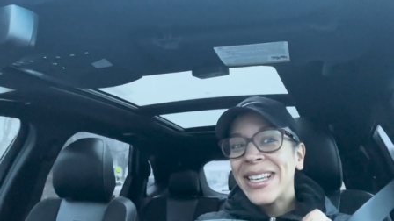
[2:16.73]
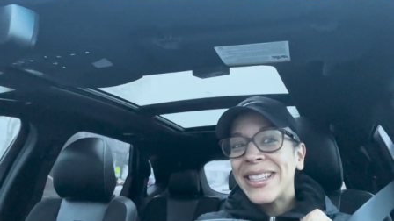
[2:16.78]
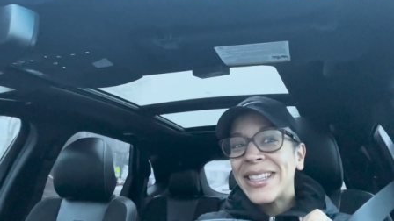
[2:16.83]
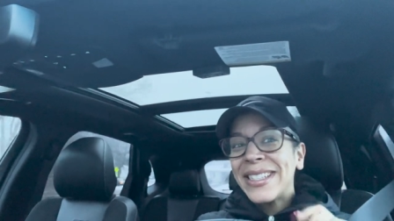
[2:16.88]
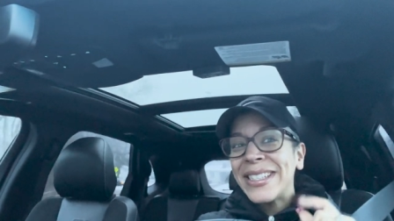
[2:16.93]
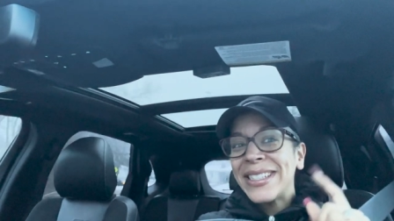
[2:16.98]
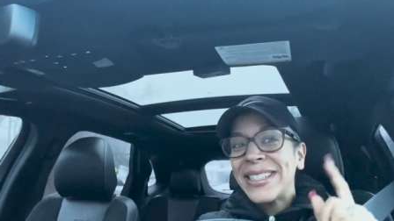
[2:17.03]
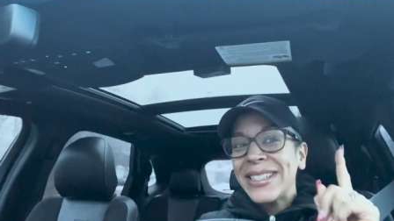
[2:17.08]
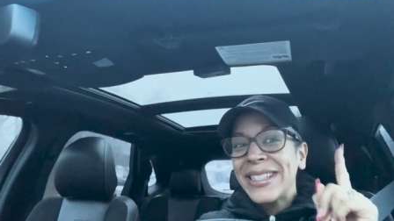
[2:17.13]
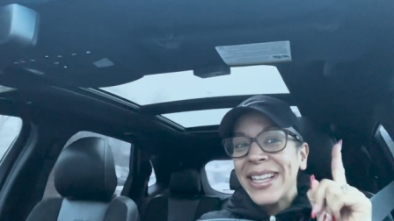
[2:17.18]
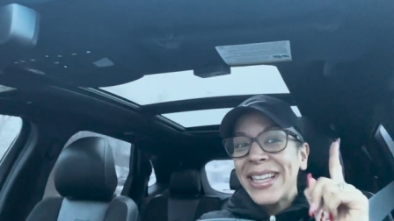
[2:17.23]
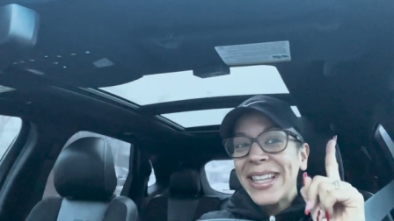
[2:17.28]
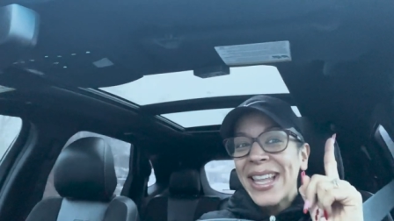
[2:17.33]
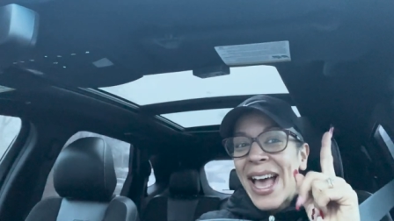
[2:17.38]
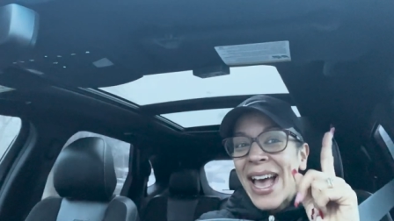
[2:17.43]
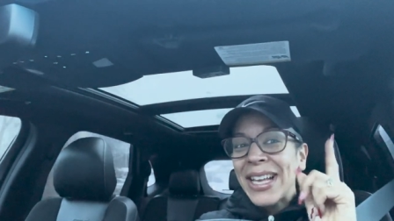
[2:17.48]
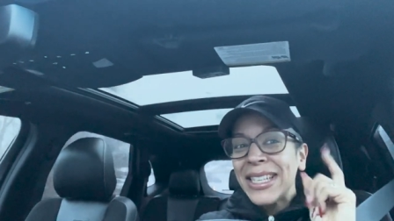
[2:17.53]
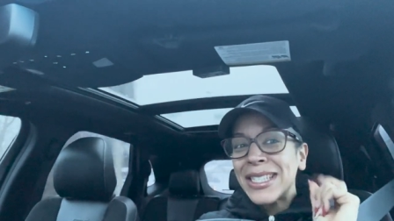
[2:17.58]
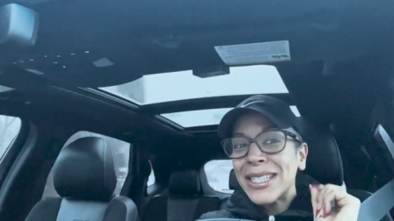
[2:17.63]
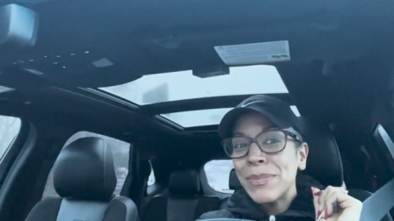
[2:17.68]
This is the
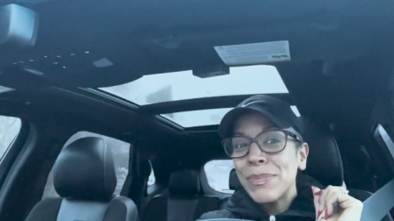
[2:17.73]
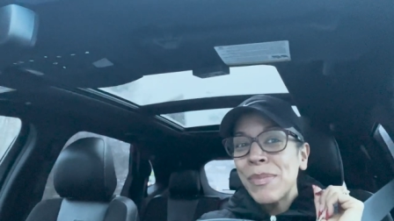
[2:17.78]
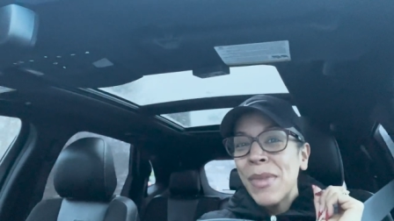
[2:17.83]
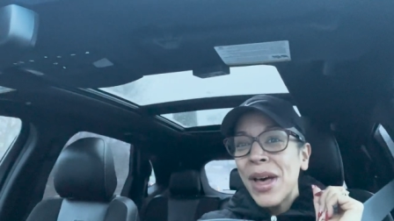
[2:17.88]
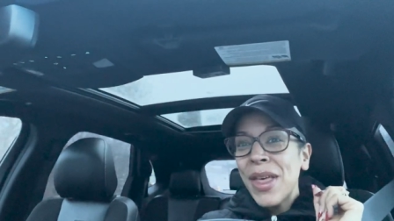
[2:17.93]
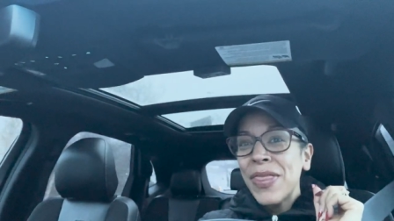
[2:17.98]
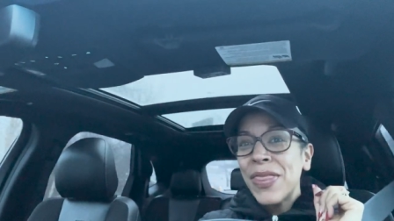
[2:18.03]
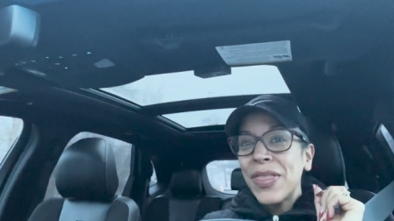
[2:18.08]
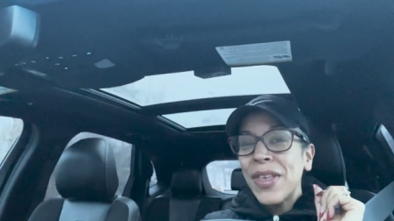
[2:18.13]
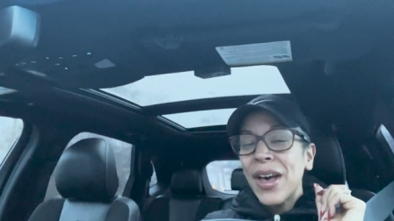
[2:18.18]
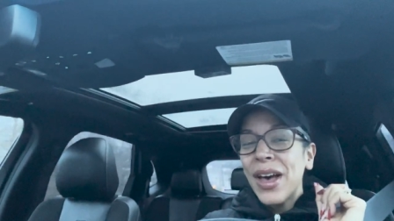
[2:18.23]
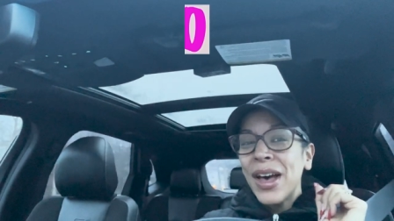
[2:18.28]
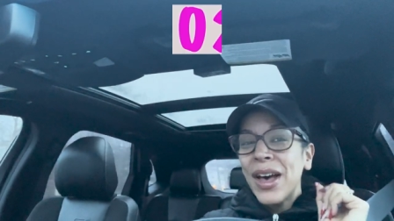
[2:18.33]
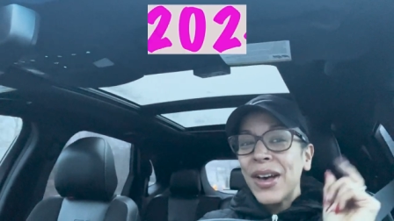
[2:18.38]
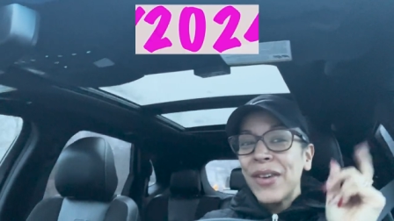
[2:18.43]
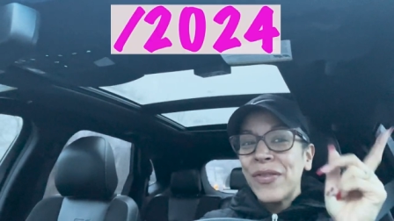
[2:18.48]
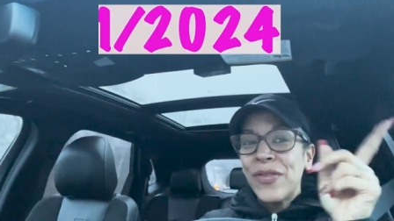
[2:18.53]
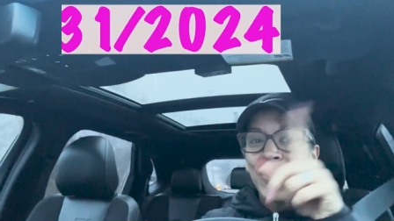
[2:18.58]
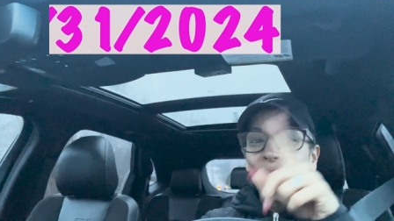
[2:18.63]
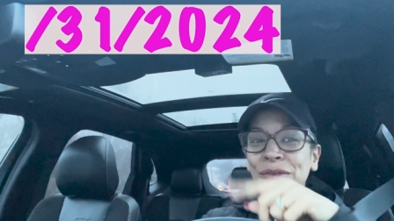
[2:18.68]
last month
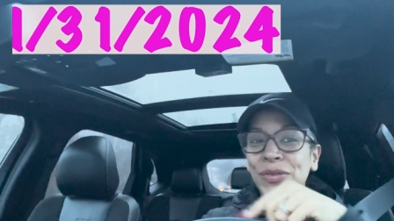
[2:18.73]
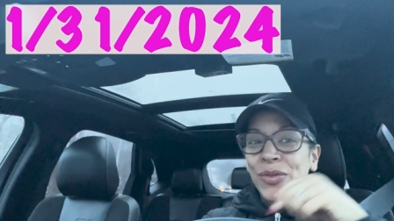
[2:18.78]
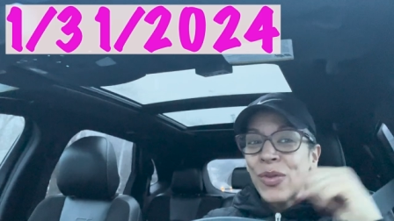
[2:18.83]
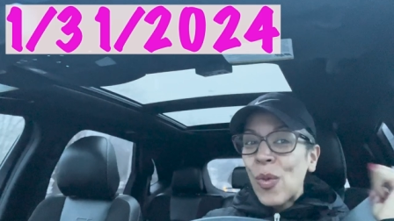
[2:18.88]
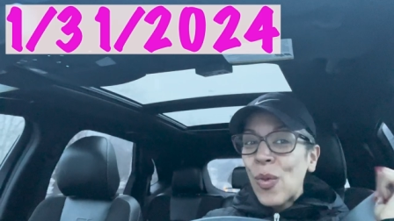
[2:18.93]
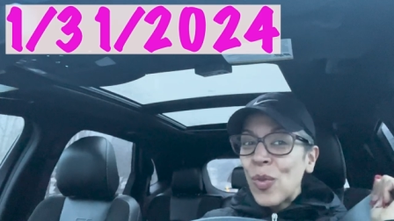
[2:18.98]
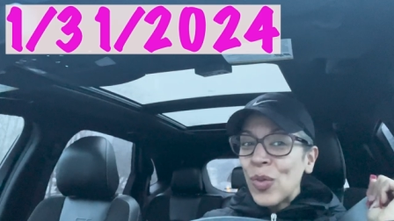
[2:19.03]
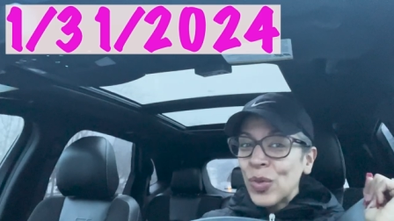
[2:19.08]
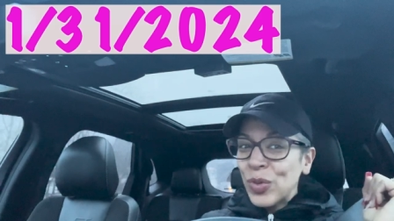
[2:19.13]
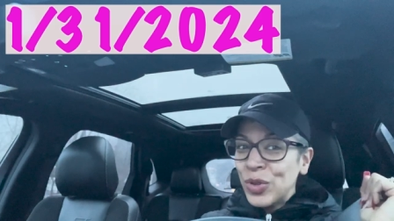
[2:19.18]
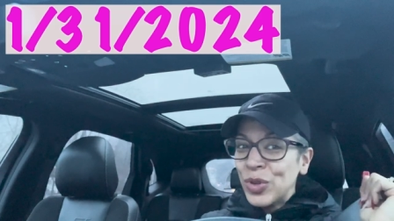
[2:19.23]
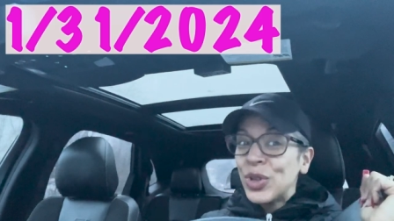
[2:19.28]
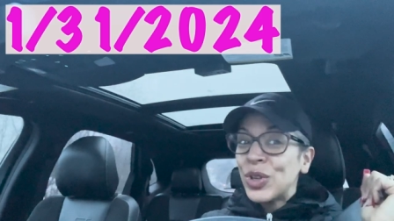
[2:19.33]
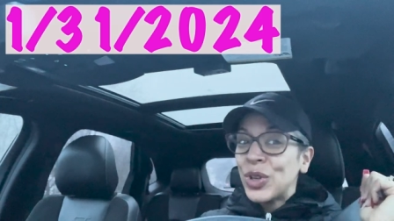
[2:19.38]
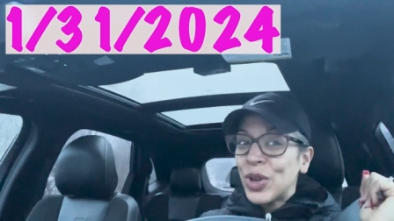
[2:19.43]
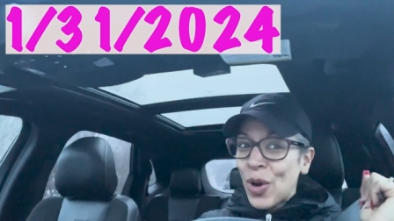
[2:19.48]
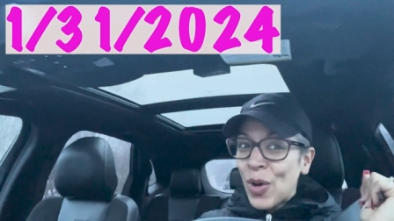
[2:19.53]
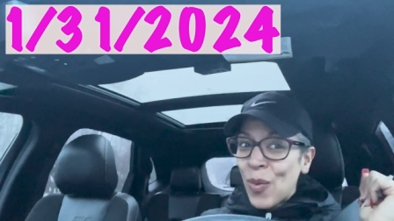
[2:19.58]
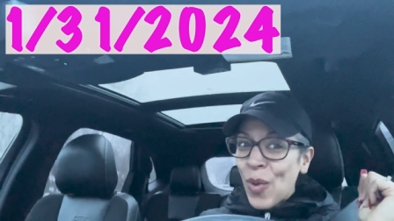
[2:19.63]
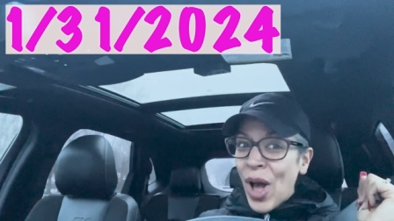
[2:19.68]
of, you
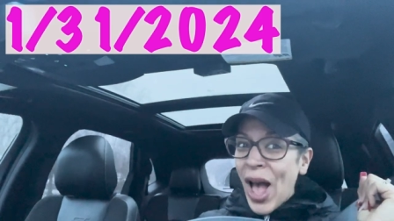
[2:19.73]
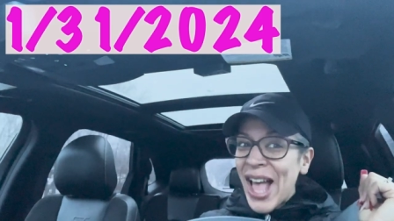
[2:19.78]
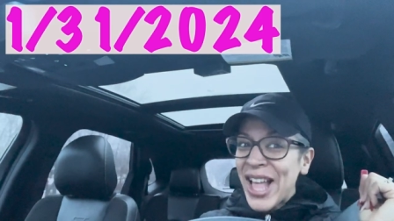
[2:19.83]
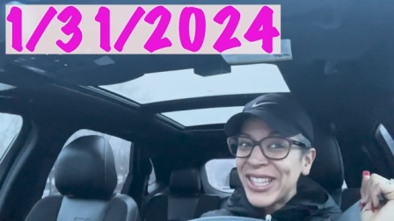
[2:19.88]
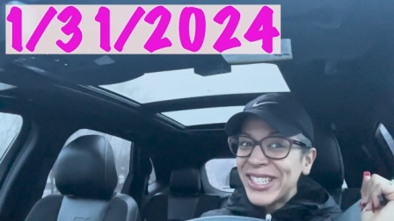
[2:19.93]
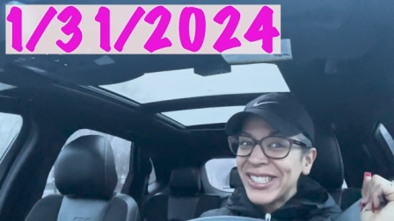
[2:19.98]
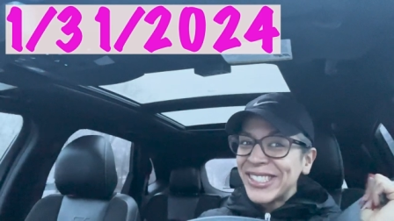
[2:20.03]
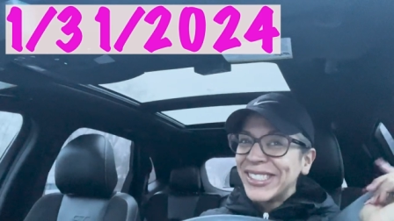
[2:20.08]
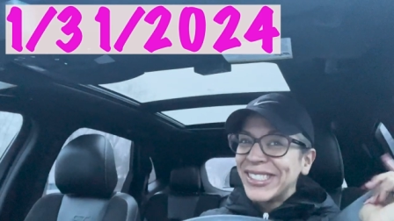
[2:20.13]
know what,